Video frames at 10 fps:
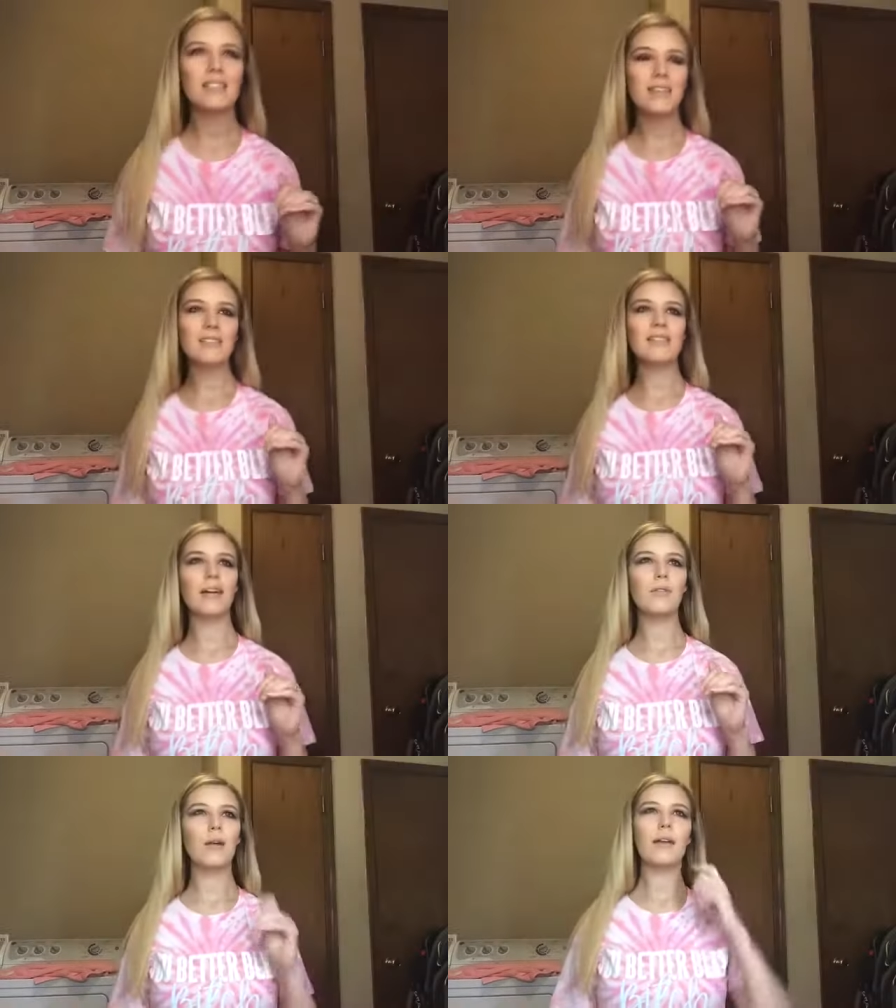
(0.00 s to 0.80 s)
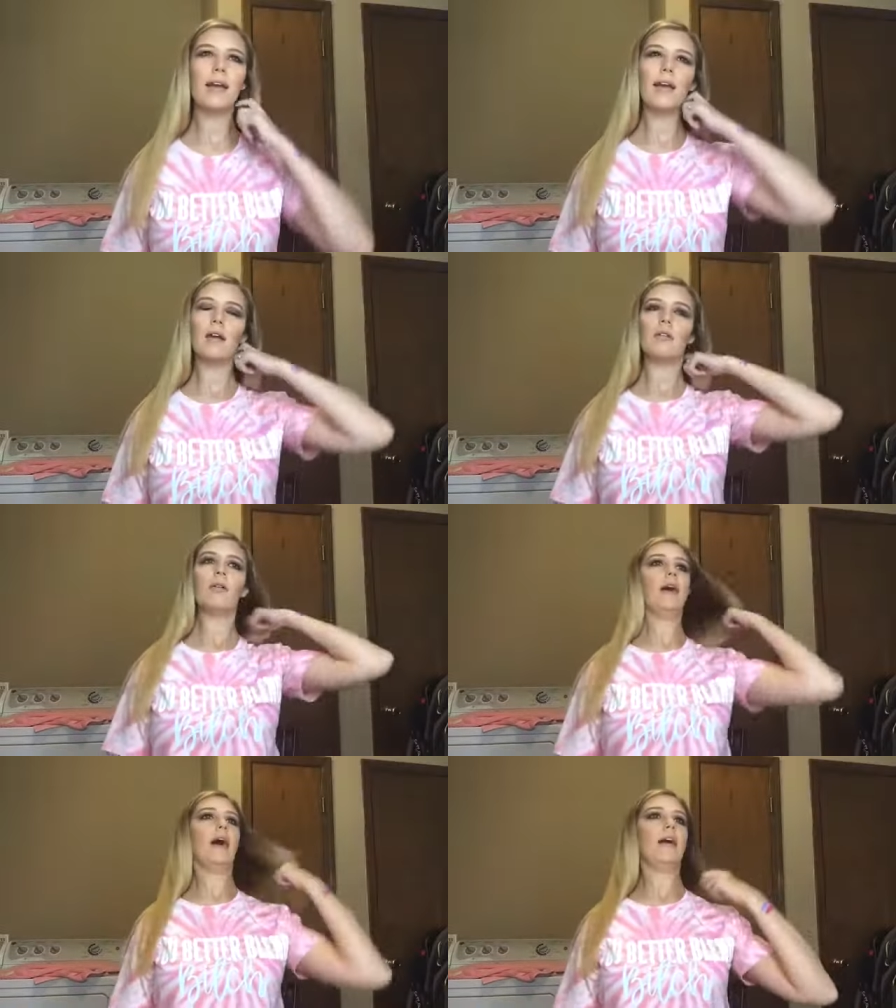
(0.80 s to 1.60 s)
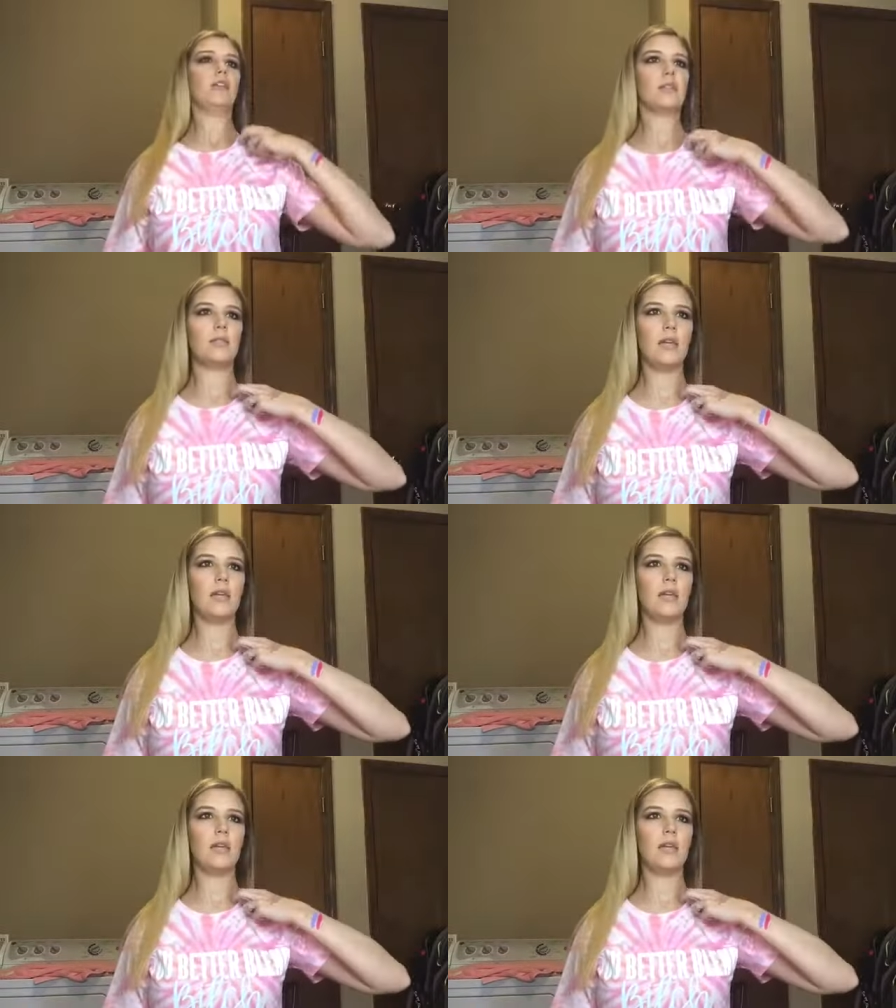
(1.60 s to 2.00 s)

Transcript: skin tone right now. I just